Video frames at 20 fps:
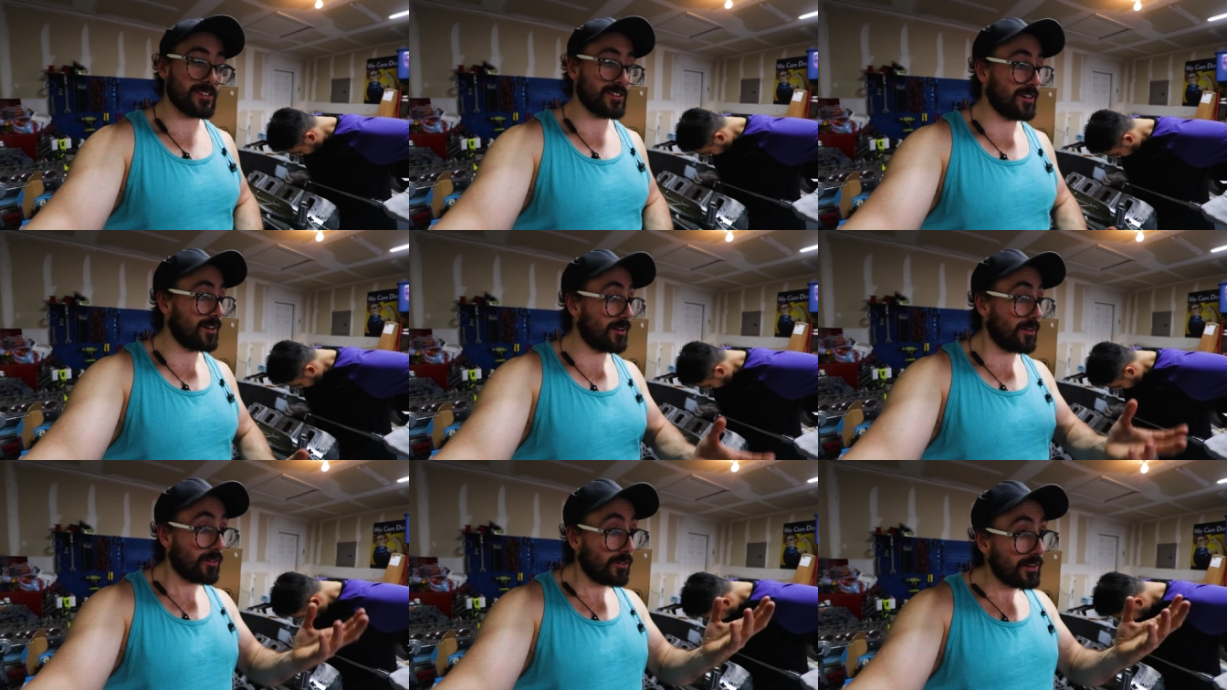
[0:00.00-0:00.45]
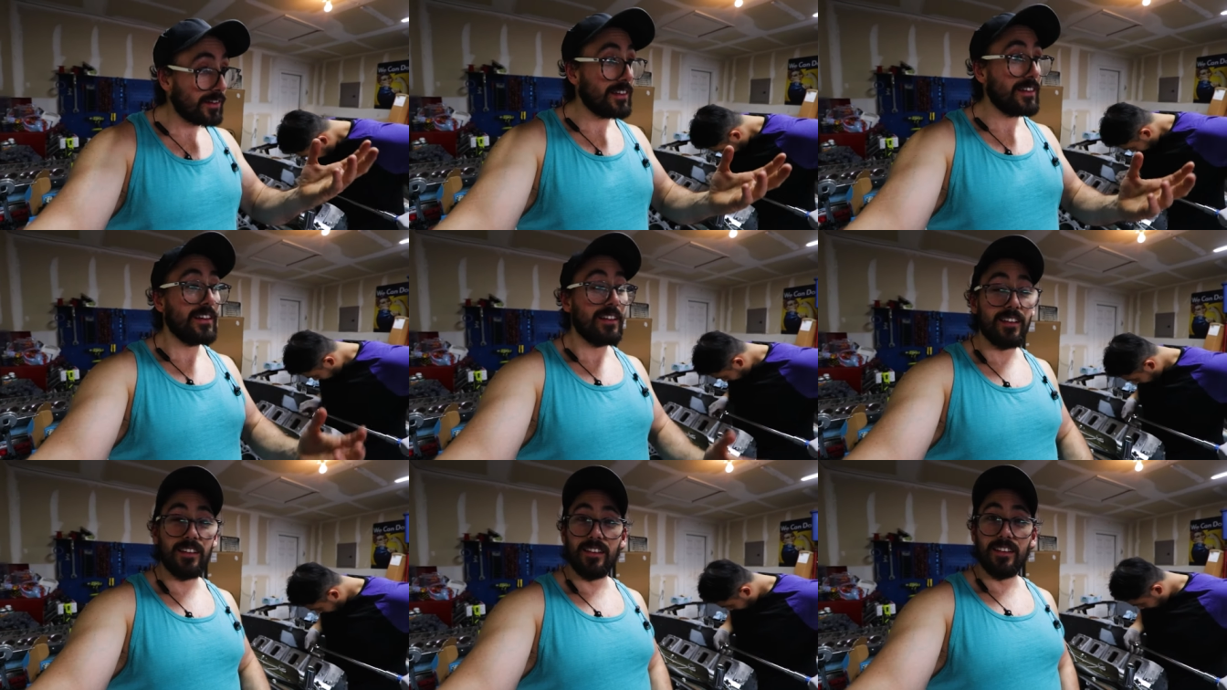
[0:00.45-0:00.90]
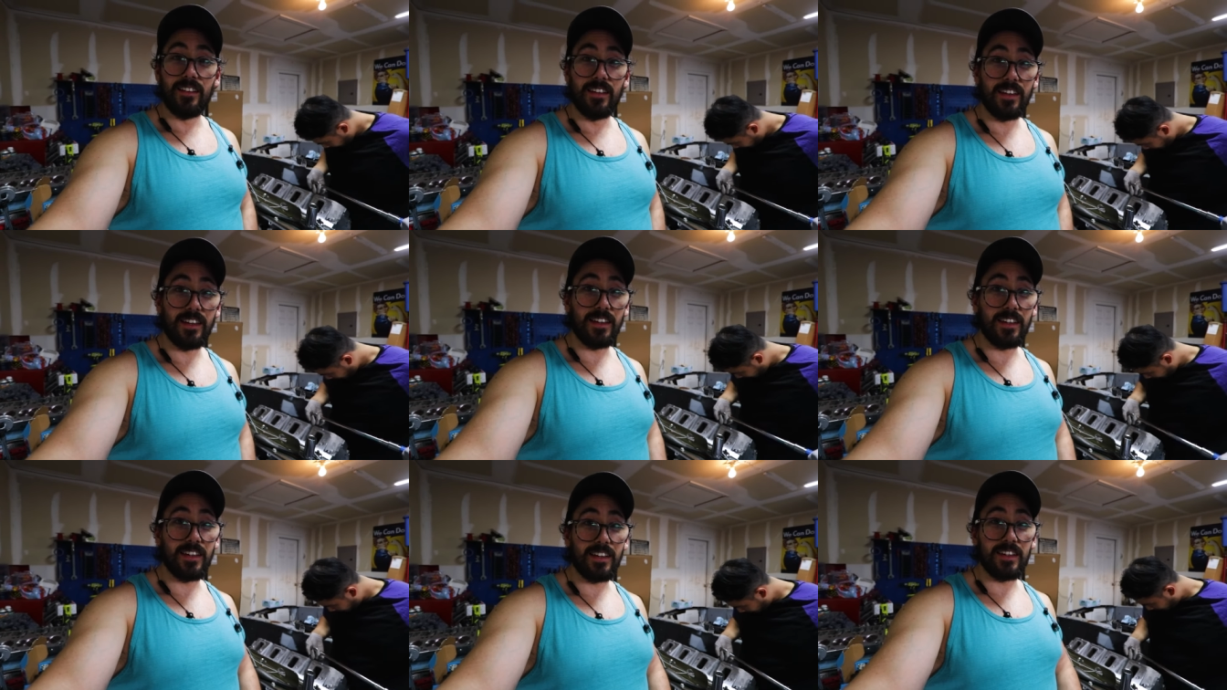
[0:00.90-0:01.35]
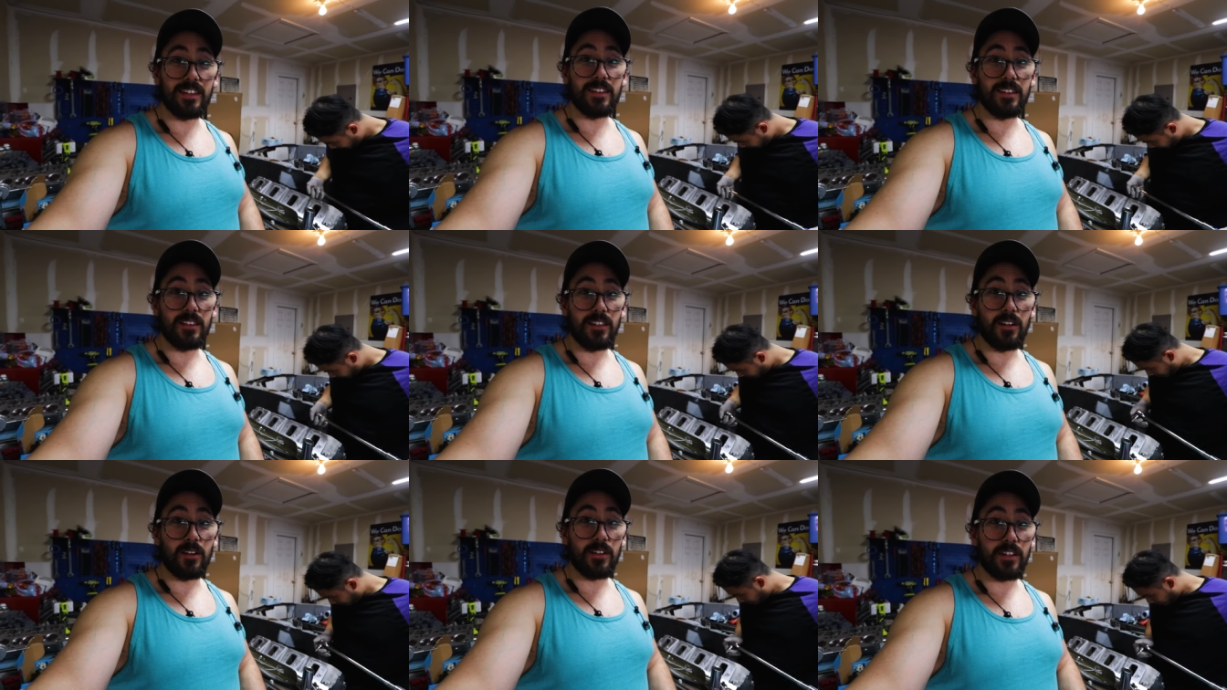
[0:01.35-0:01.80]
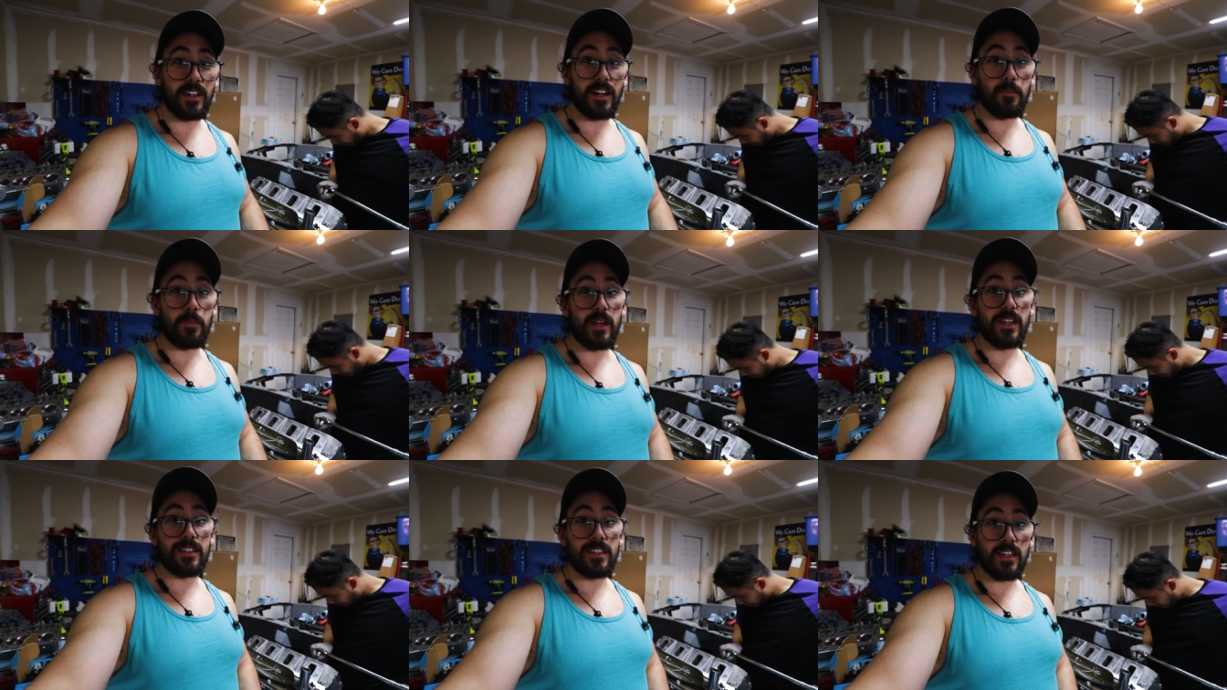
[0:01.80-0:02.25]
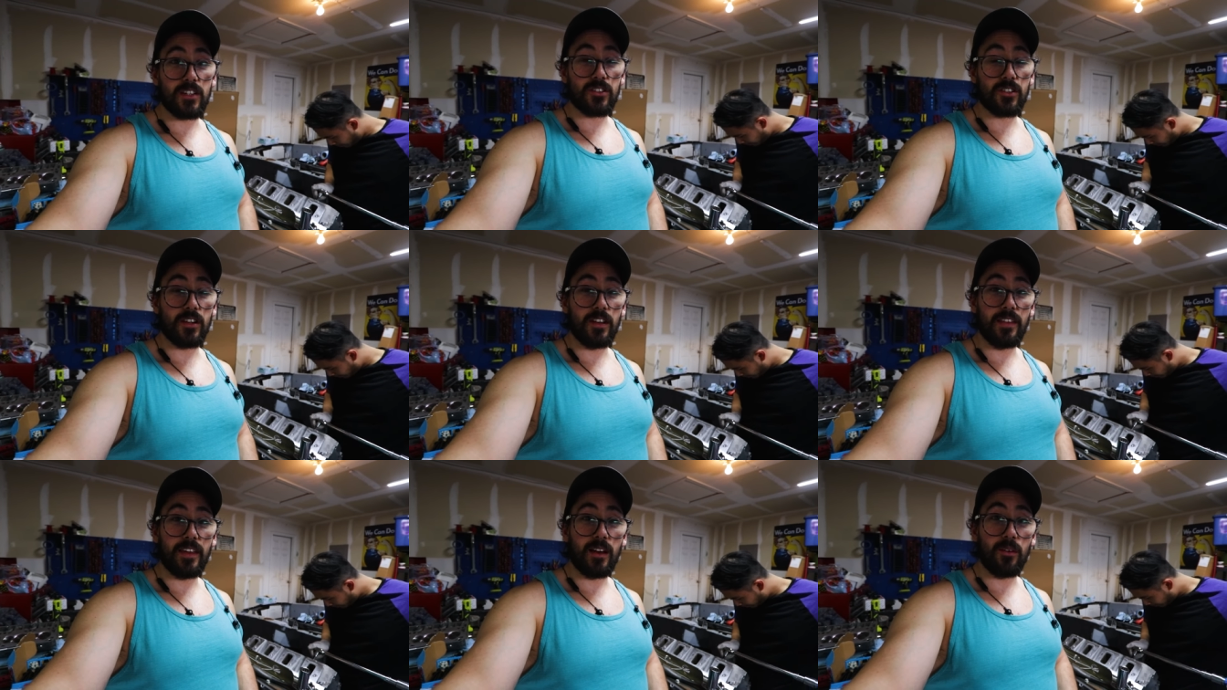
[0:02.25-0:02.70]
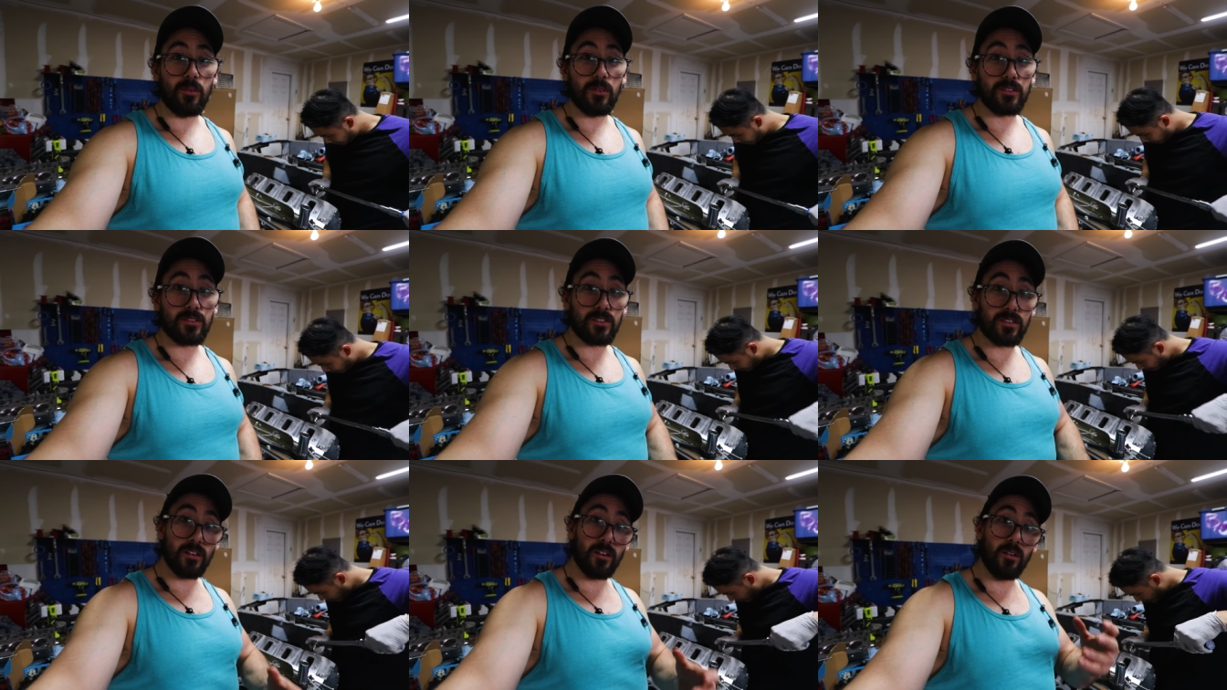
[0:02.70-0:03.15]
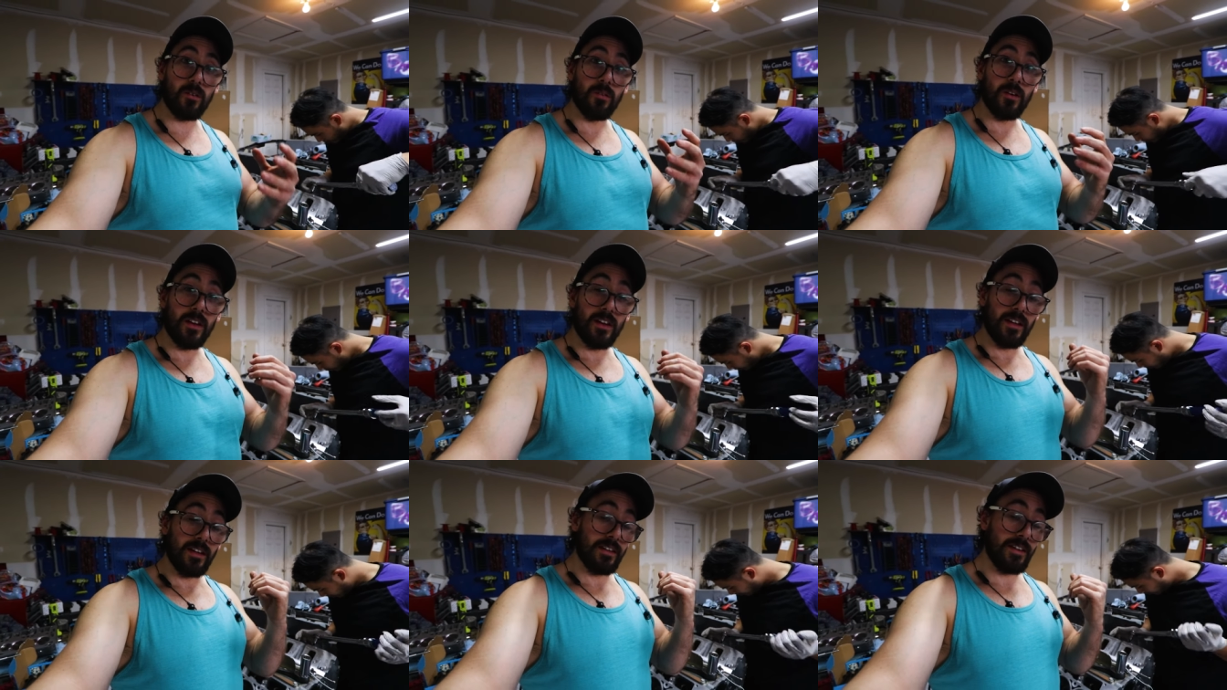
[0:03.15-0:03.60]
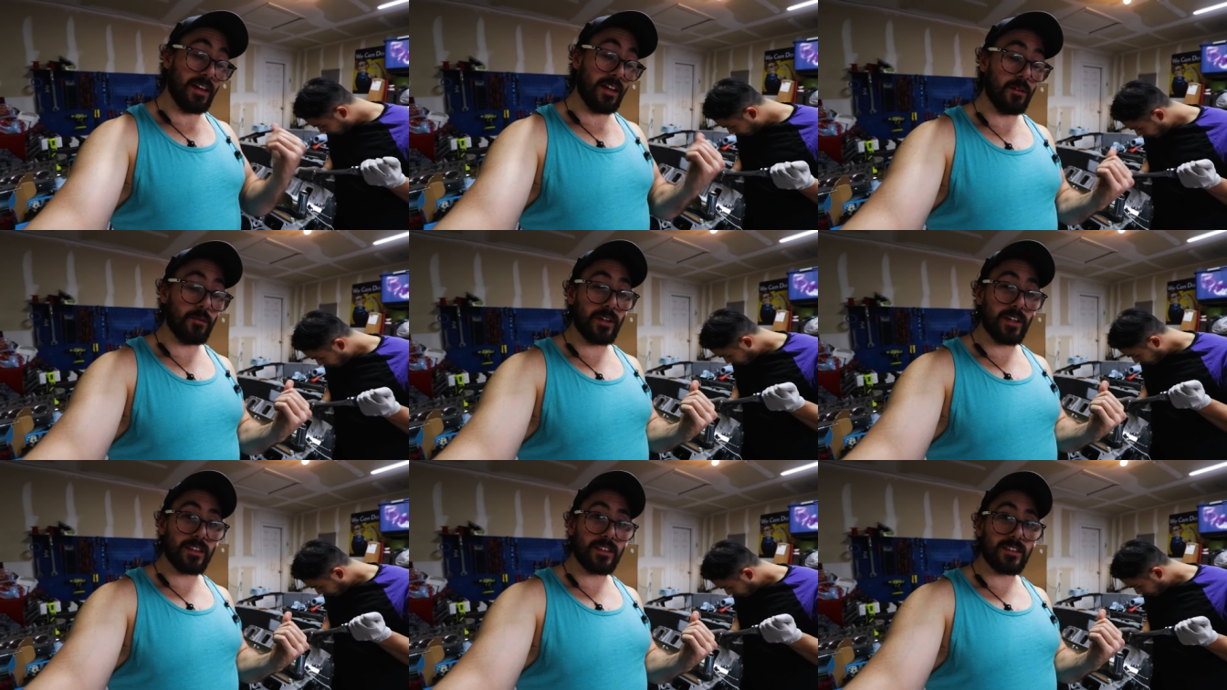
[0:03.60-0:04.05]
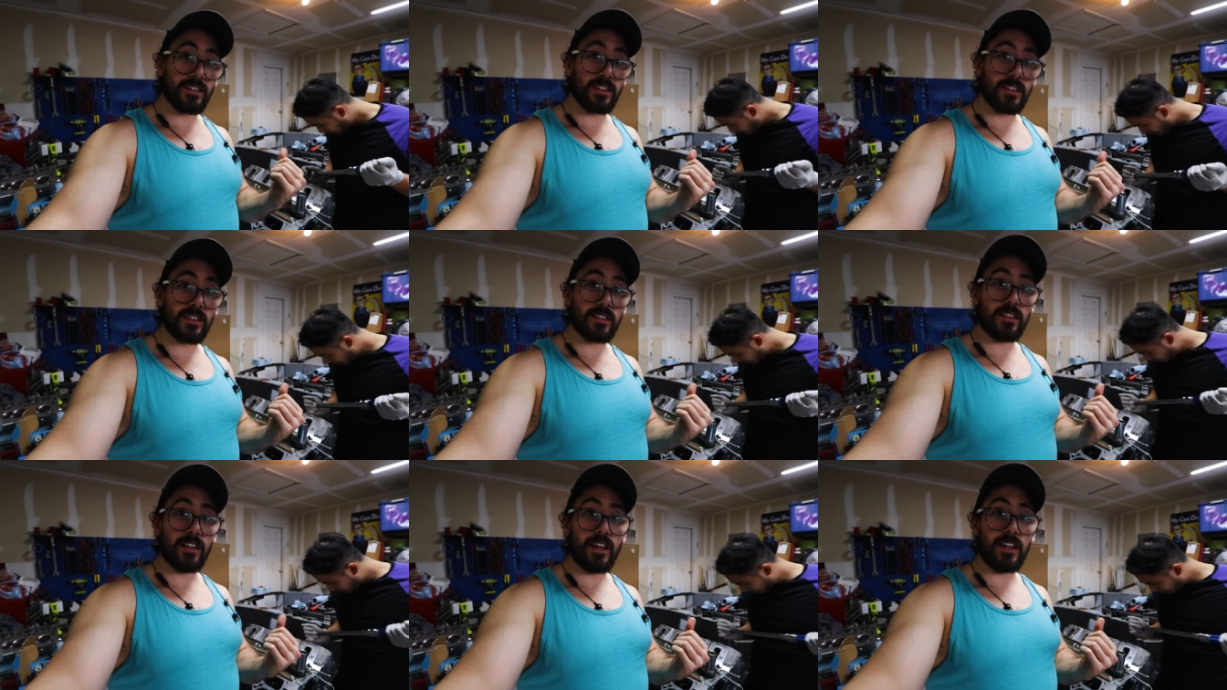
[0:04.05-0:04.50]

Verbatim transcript: So, it, you know, you got to pay attention on that one. So now that we got these things